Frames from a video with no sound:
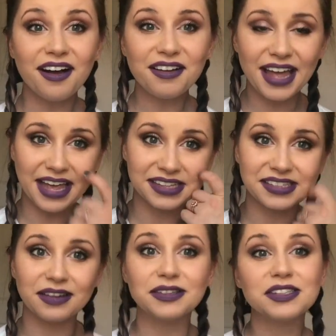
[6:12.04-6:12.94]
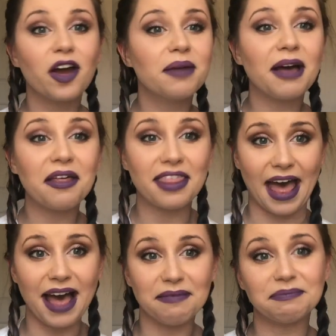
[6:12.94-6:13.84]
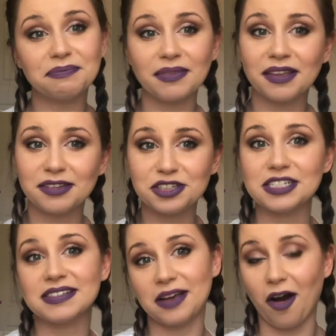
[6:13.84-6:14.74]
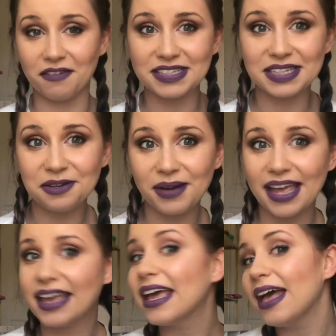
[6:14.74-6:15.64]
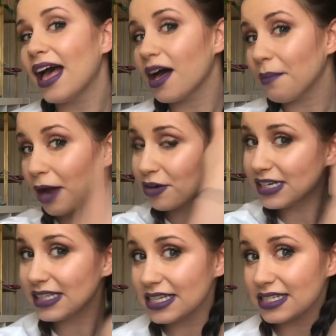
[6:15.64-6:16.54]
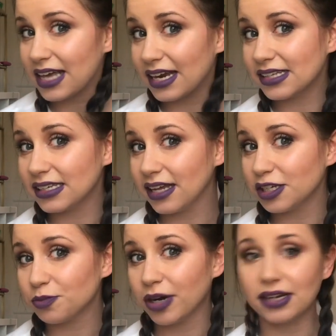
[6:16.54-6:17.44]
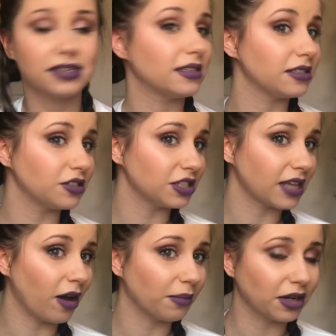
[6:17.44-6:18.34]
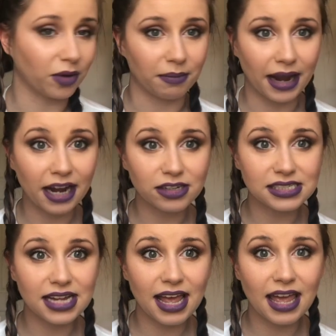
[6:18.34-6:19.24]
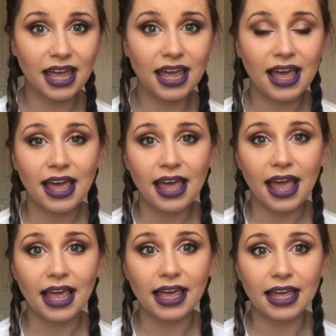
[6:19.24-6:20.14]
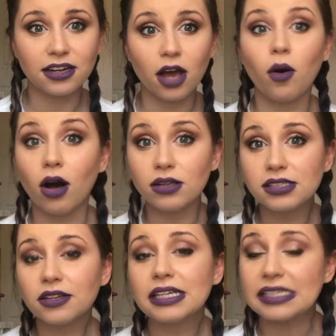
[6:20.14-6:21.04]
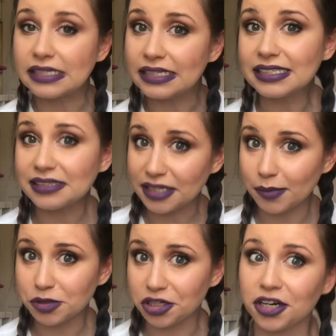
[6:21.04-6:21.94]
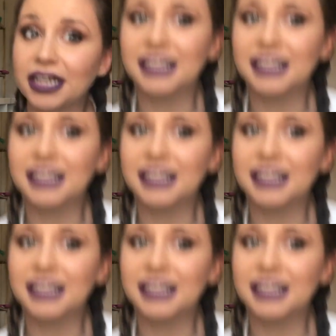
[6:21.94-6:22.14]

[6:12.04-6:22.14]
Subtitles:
Okay, so sorry about that. She's obviously awake. I redid this side as a Dutch braid because this is just how I'm gonna wear my hair today. And oh, also this isn't a sleep shirt.